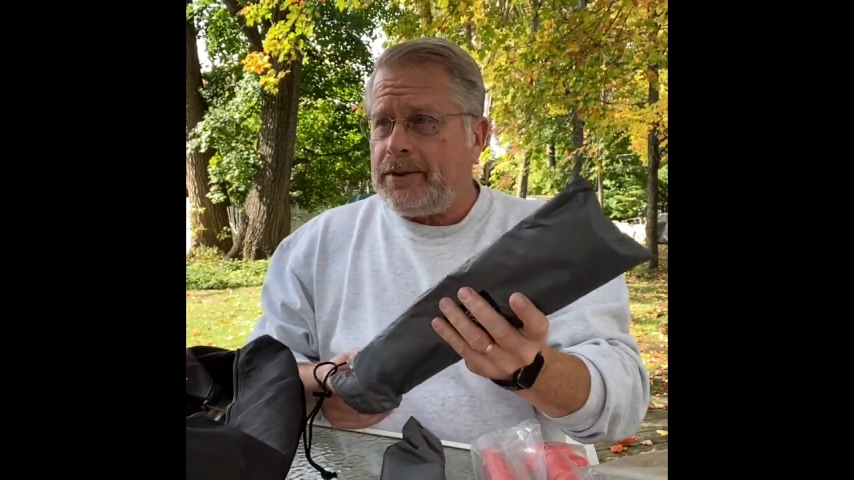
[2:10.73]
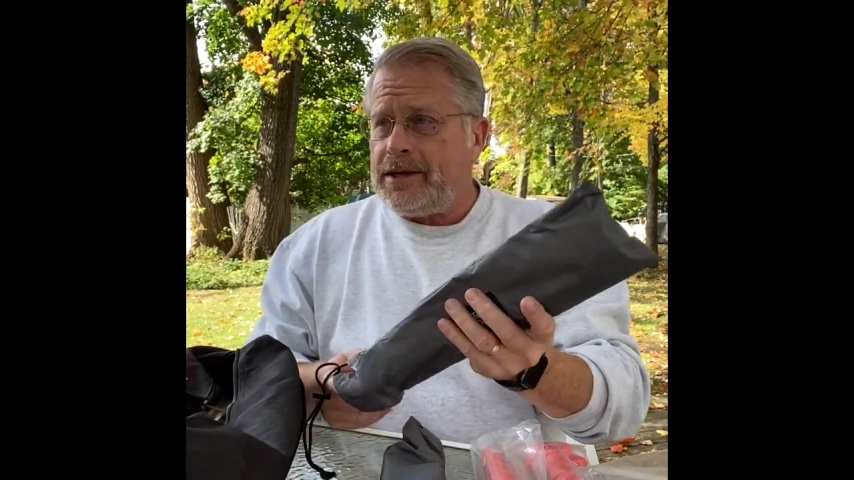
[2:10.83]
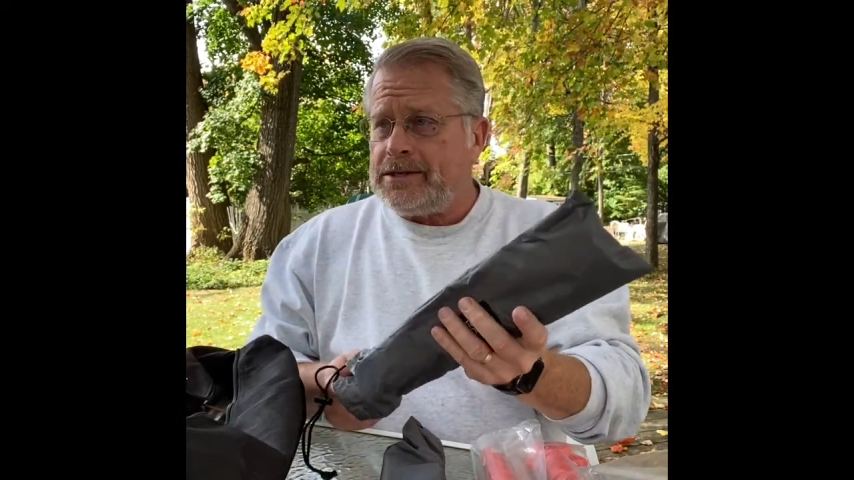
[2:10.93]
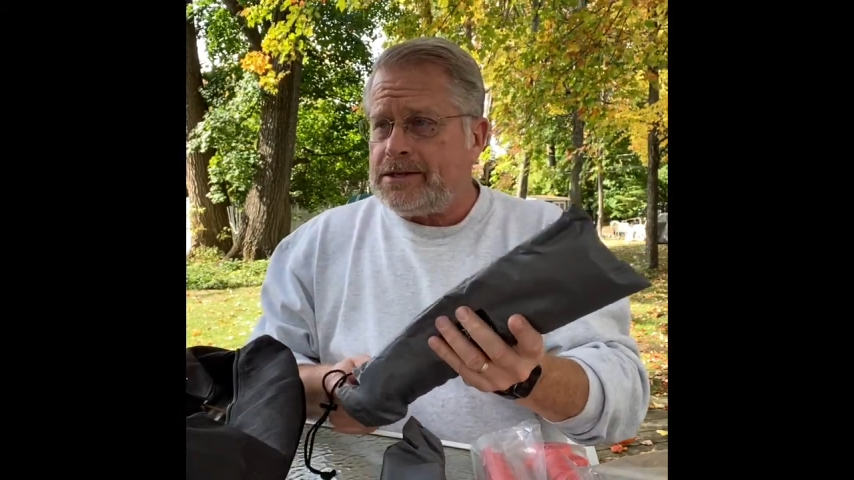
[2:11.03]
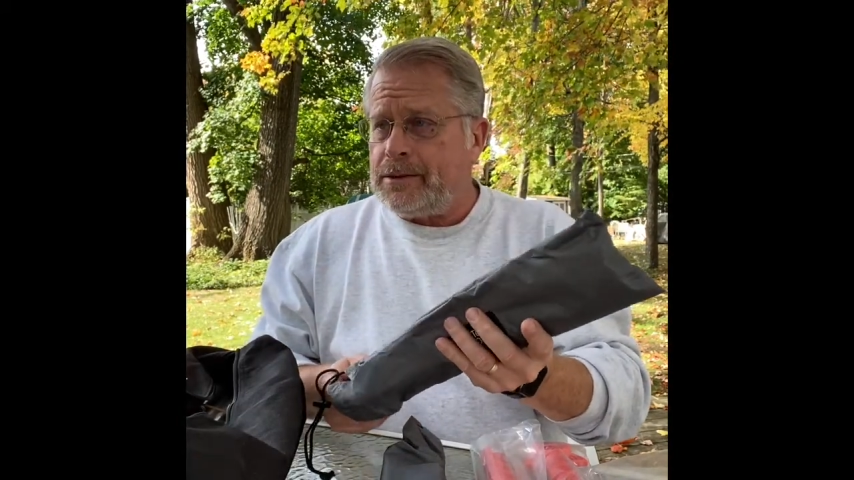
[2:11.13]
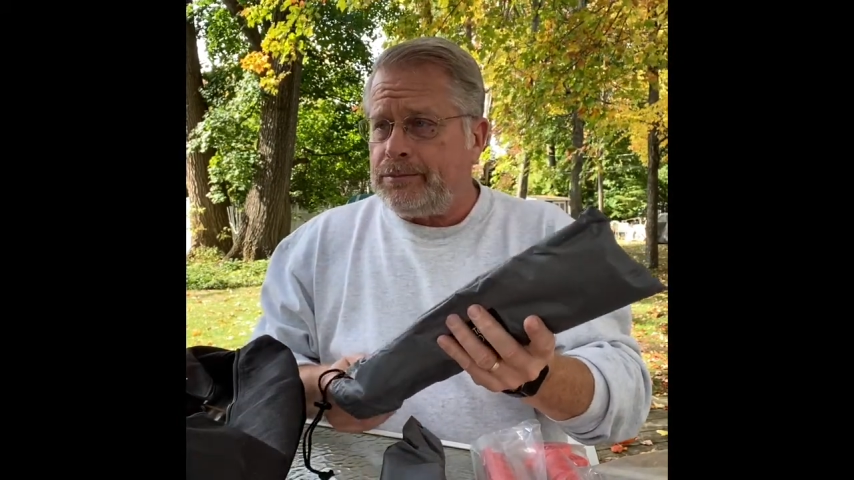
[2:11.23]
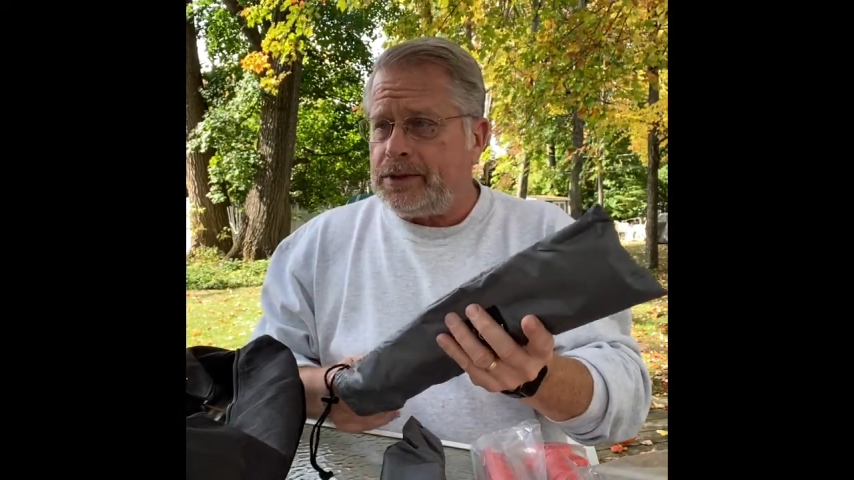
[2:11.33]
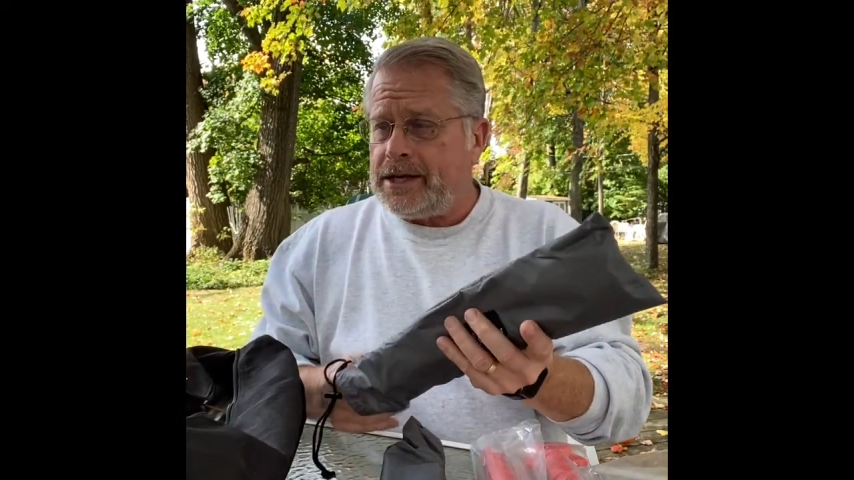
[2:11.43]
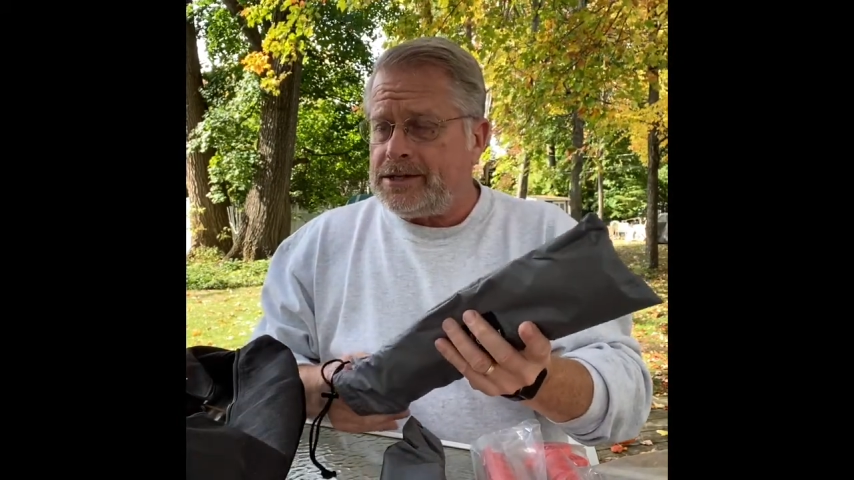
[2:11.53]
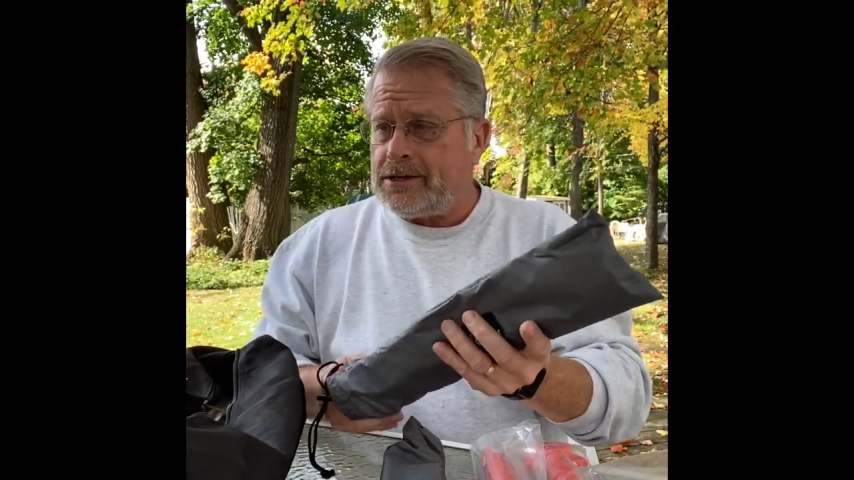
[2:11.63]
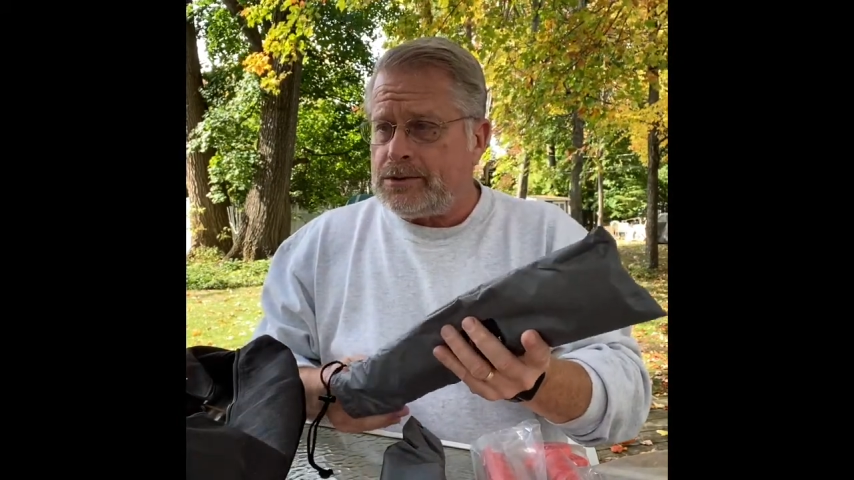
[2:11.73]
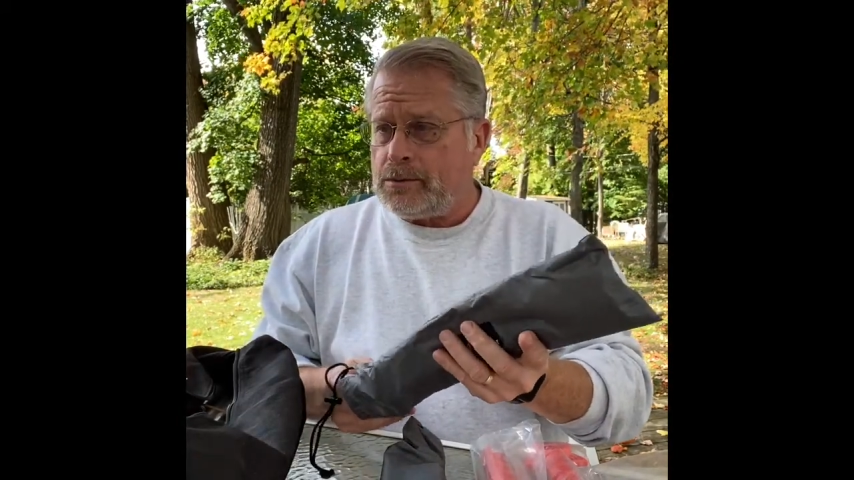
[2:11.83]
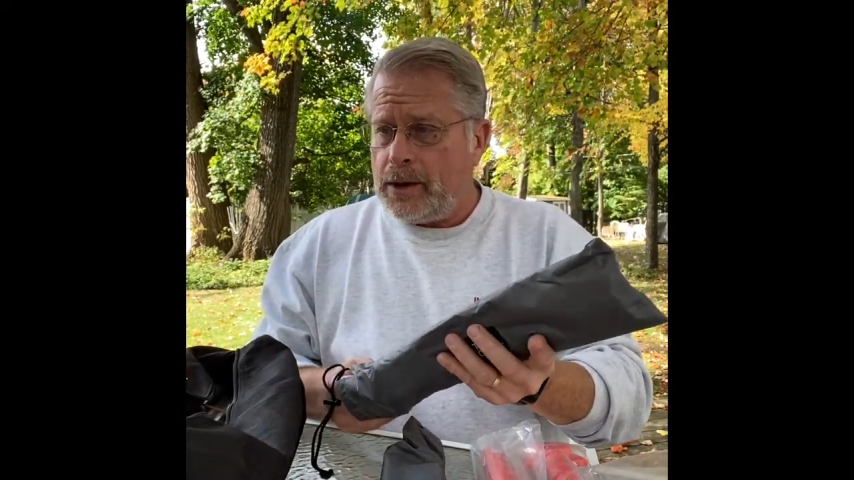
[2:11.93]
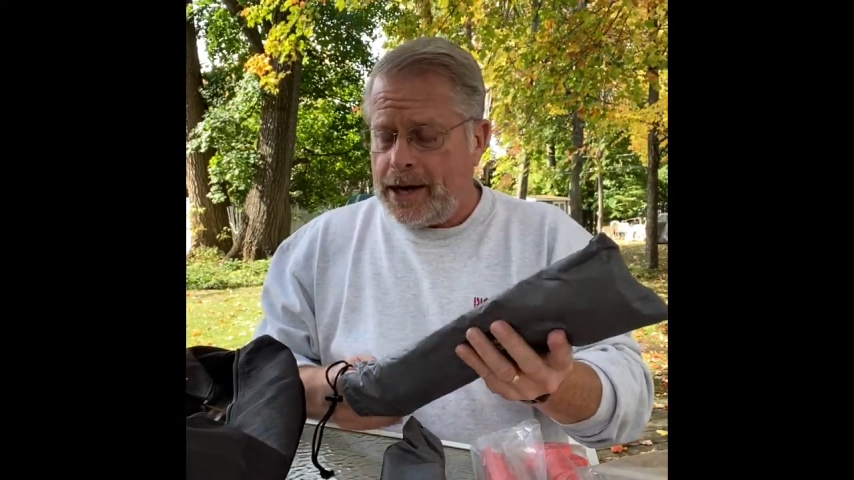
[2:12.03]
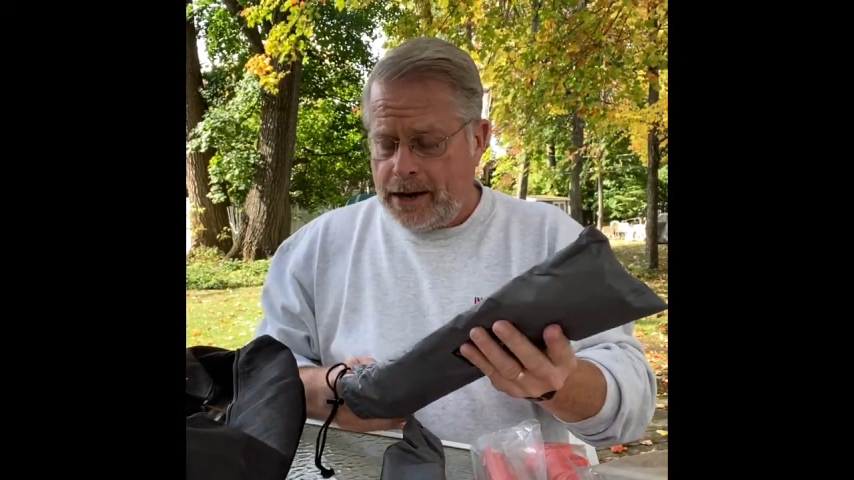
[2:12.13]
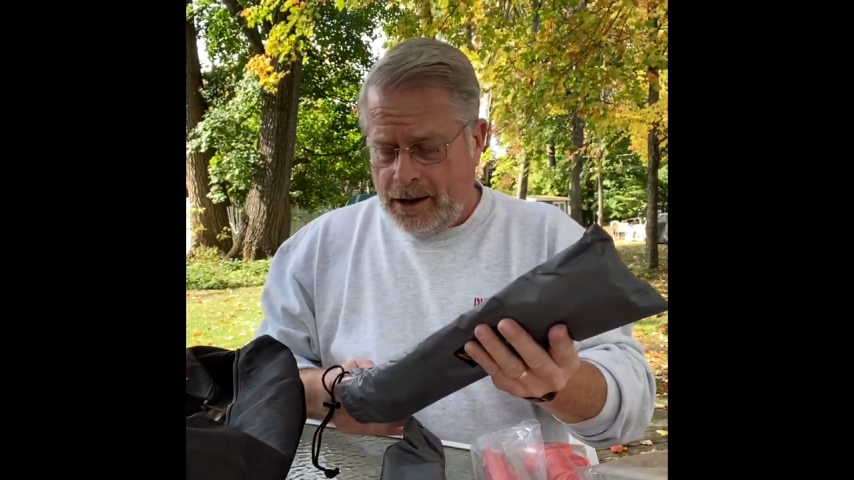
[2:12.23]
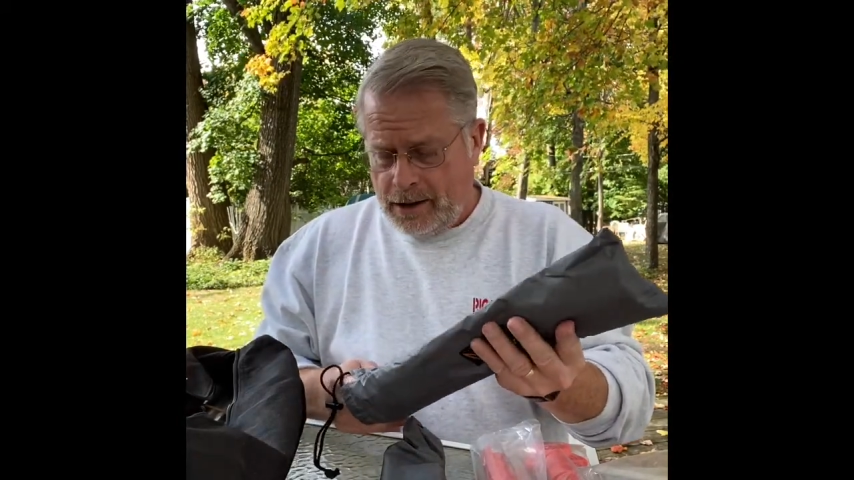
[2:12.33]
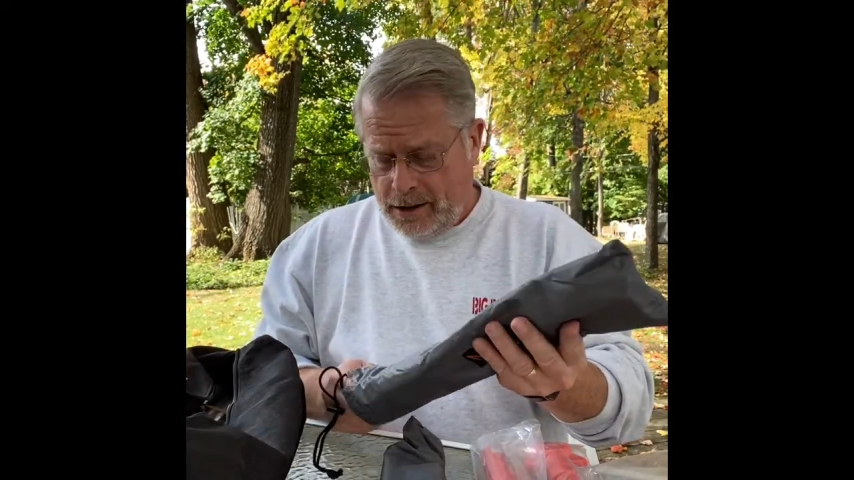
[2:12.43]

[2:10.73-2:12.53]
in some places where